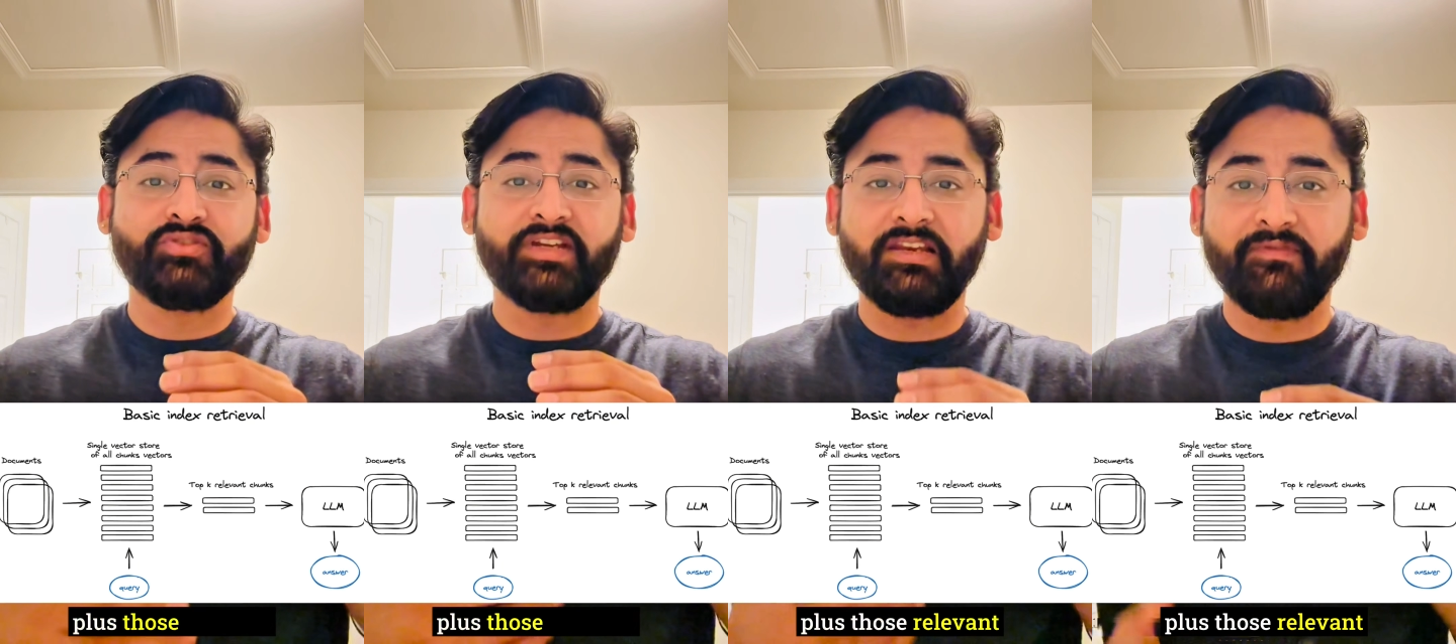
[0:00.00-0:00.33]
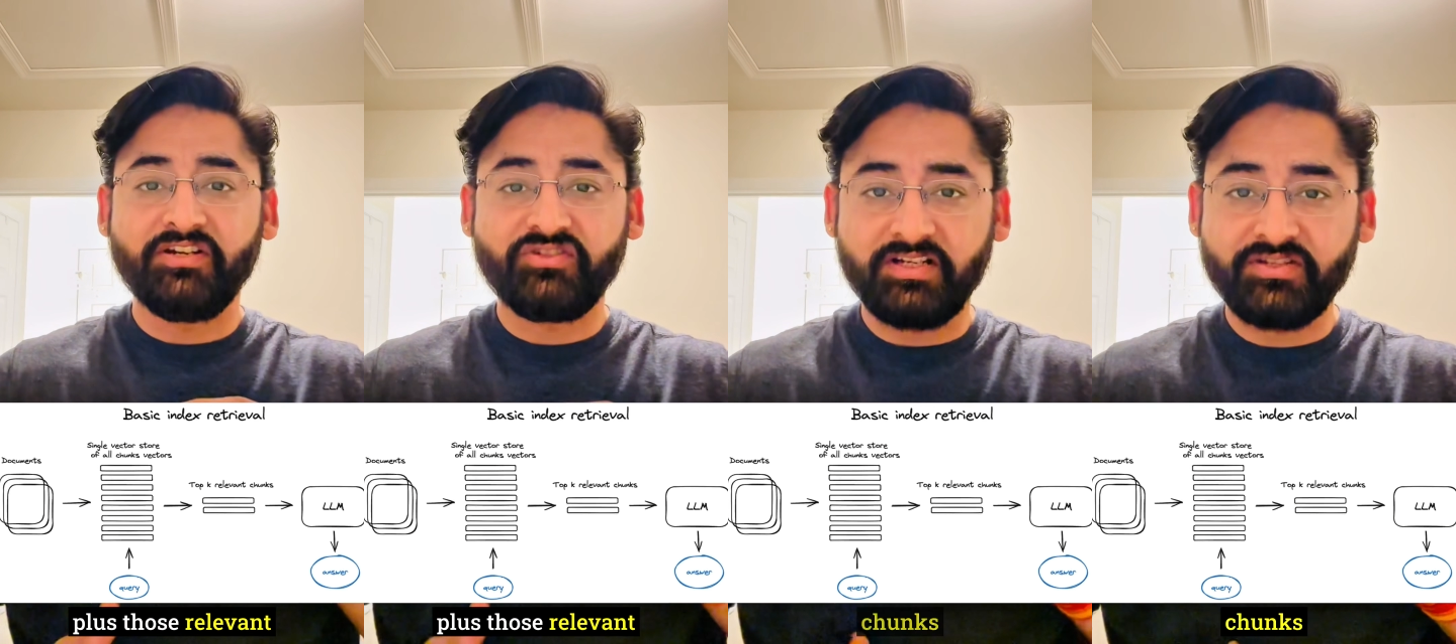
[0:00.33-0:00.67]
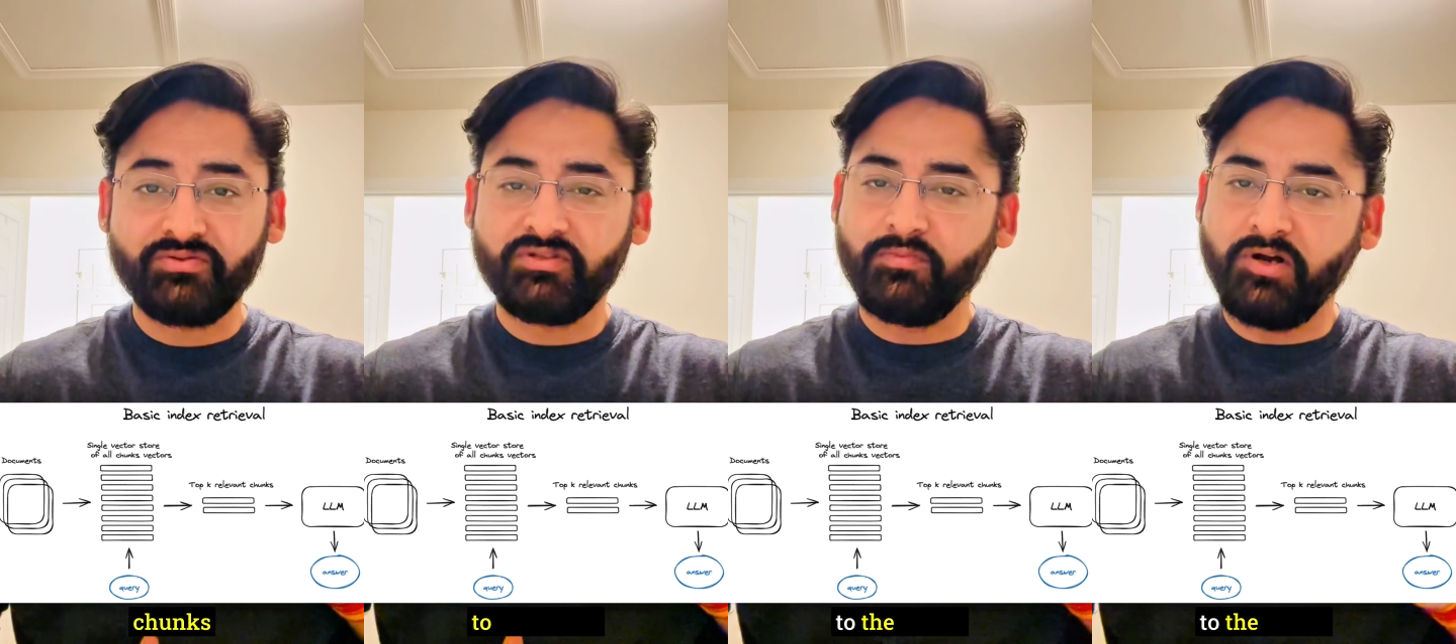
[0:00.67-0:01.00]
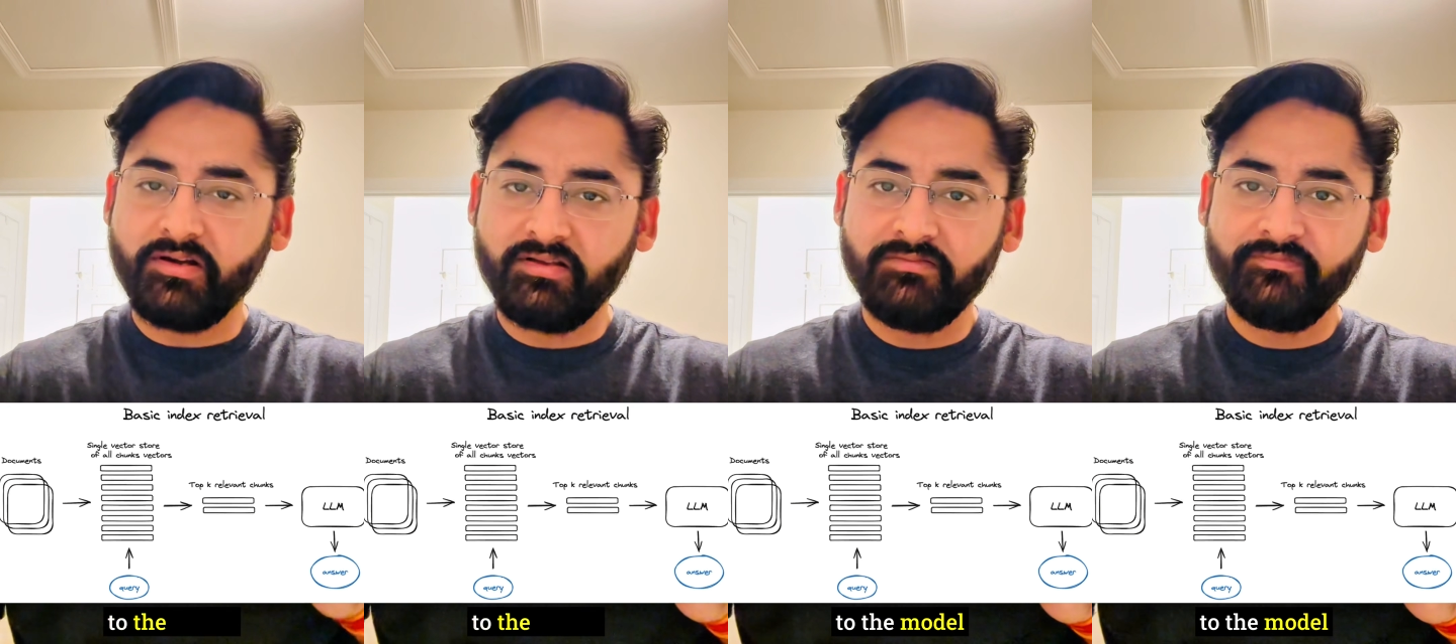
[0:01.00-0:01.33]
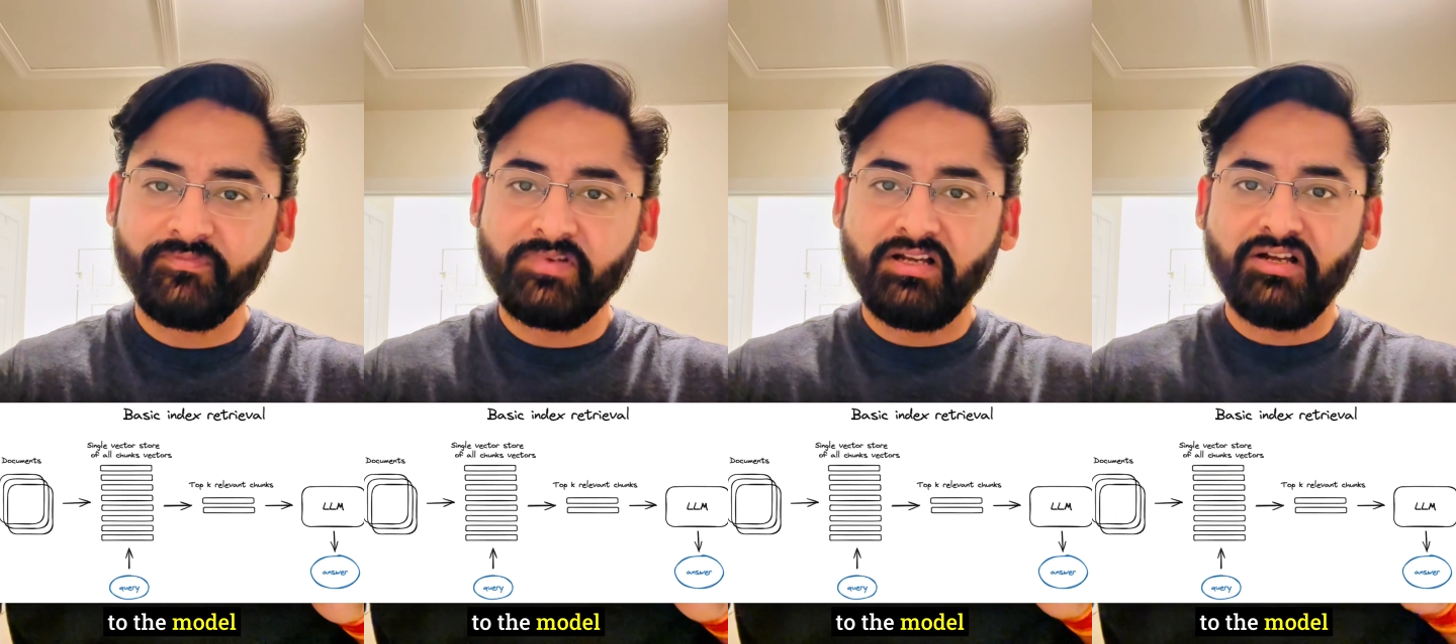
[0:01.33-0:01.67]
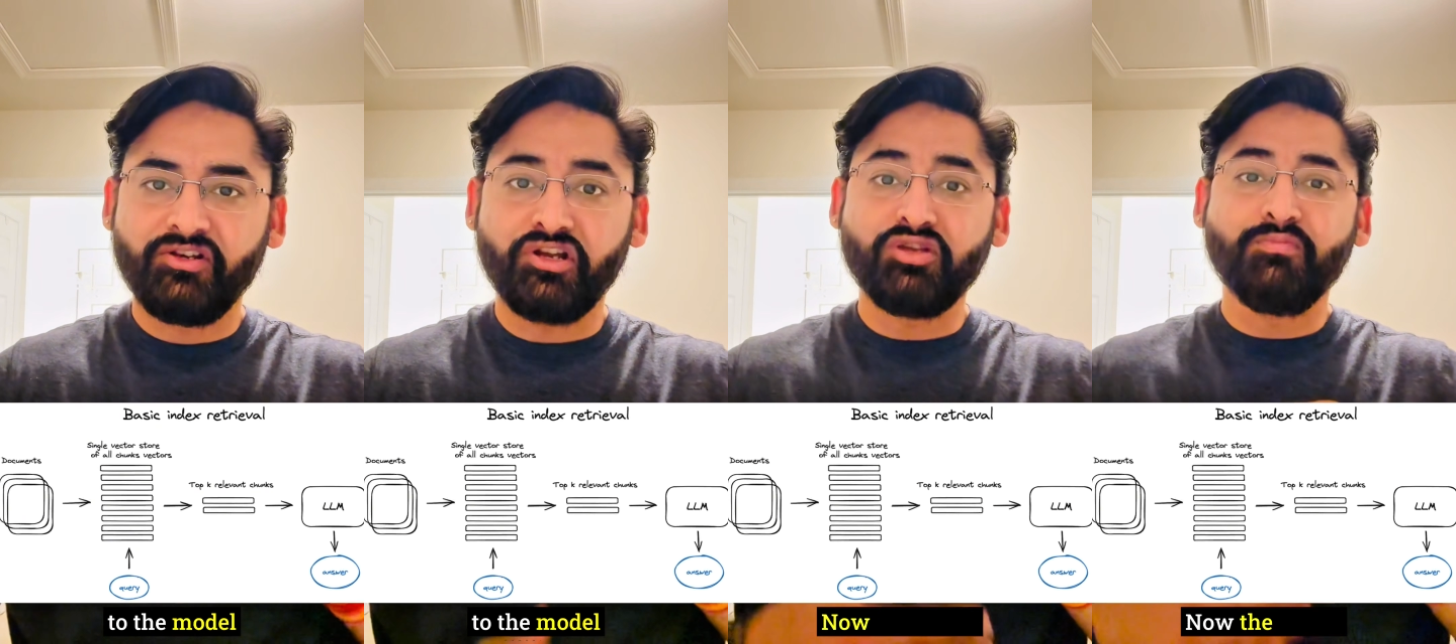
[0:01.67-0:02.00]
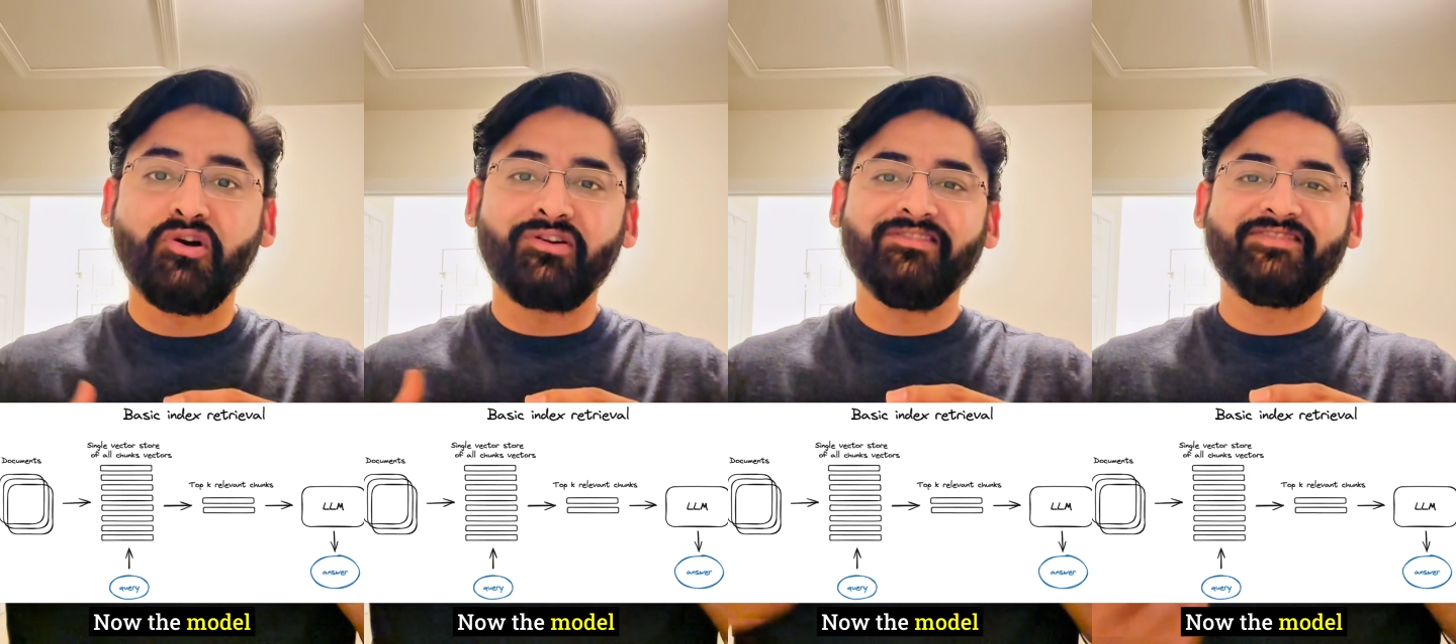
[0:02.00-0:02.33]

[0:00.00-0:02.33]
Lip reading: relevant chunks to the model. Now the model